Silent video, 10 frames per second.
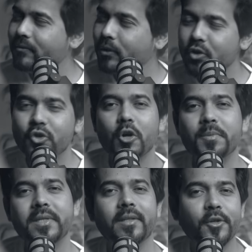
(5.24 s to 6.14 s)
for the jobs
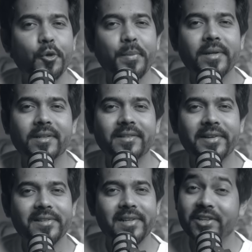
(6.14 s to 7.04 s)
in the European
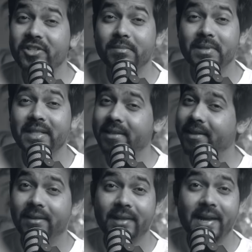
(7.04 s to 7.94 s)
countries like Germany,
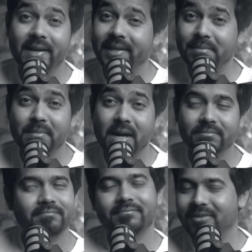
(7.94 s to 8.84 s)
Netherlands, Denmark,
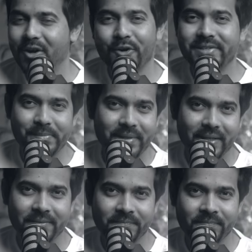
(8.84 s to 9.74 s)
or similar.
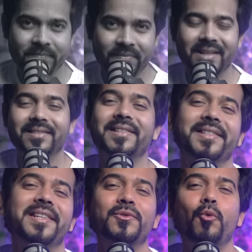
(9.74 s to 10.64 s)
This
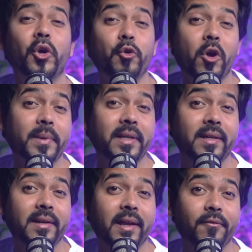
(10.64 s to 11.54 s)
is what you have been
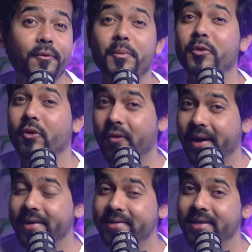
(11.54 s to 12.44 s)
hearing from your
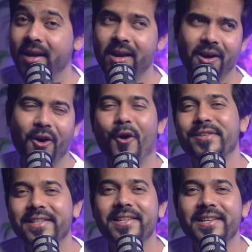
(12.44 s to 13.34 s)
friends or
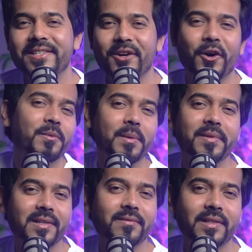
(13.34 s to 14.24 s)
seniors or maybe
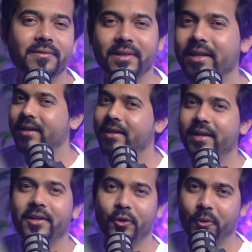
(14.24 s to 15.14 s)
someone working here
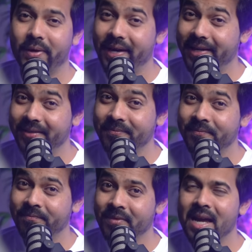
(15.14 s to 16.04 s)
in Europe, right?
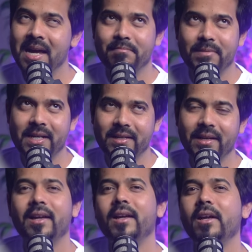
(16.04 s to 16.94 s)
But
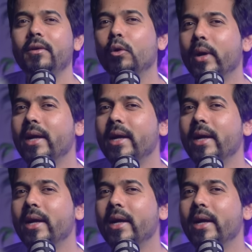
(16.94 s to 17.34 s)
if you look